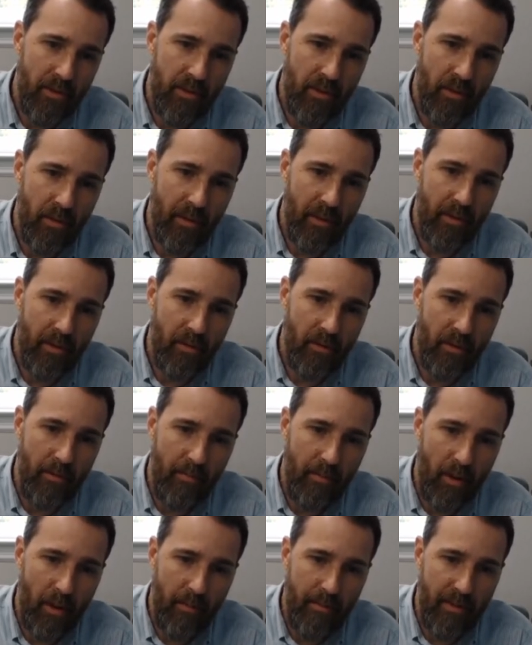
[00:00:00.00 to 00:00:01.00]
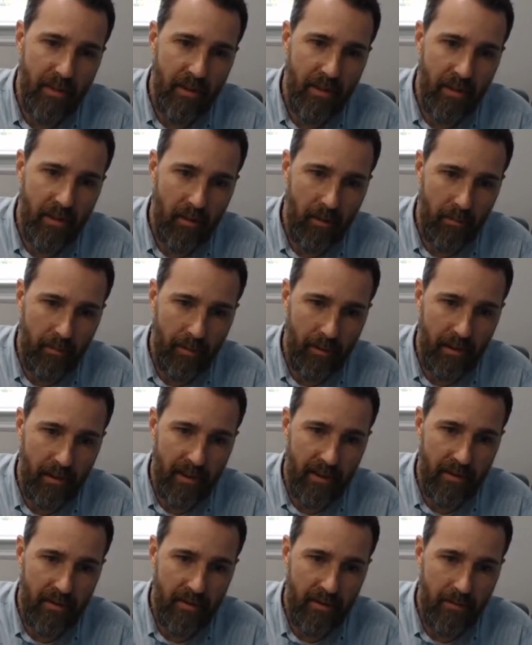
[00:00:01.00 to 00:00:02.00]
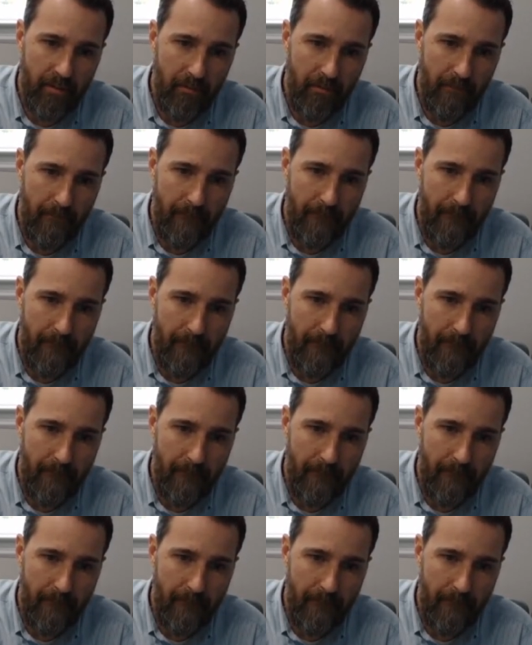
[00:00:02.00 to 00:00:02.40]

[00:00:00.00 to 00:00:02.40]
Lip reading: showing you the perpendicular plate,